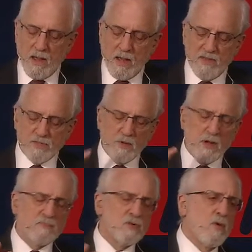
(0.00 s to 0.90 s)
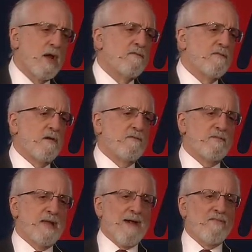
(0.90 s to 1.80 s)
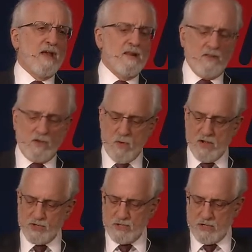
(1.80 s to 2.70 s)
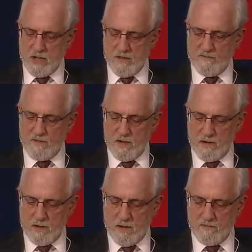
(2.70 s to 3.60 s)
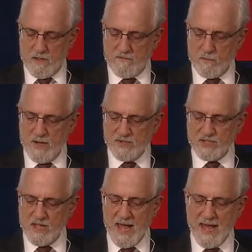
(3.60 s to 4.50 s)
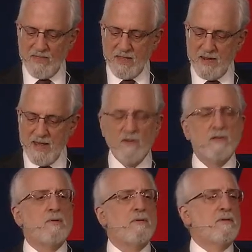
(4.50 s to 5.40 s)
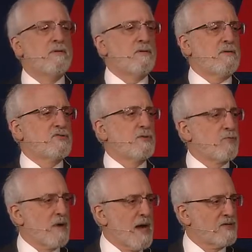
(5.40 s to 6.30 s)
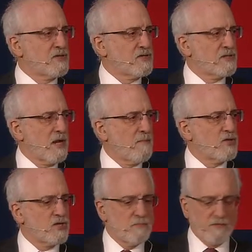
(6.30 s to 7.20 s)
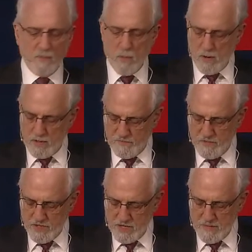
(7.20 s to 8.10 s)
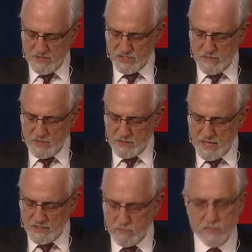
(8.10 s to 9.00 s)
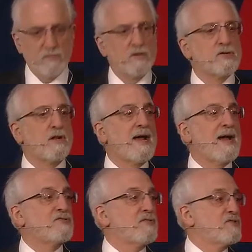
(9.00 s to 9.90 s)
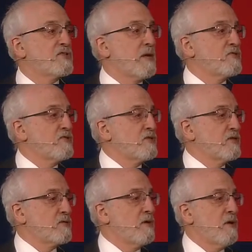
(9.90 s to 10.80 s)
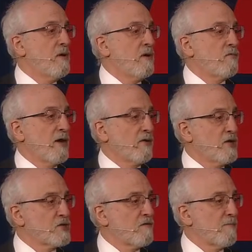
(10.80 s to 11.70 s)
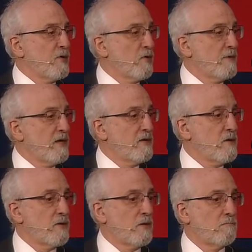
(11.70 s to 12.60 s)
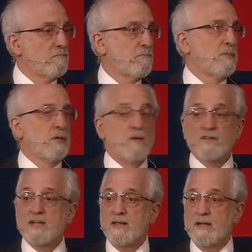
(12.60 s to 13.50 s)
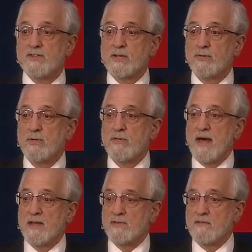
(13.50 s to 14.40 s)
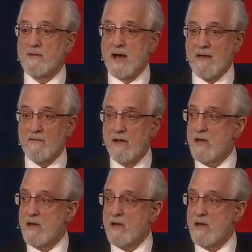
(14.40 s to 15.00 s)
And this becomes a way of navigating the question of risk and the inevitable surprises that I mentioned before. If you think about something like the restriction on hazardous substances regulation from the European Union a little over 10 years ago, 2005,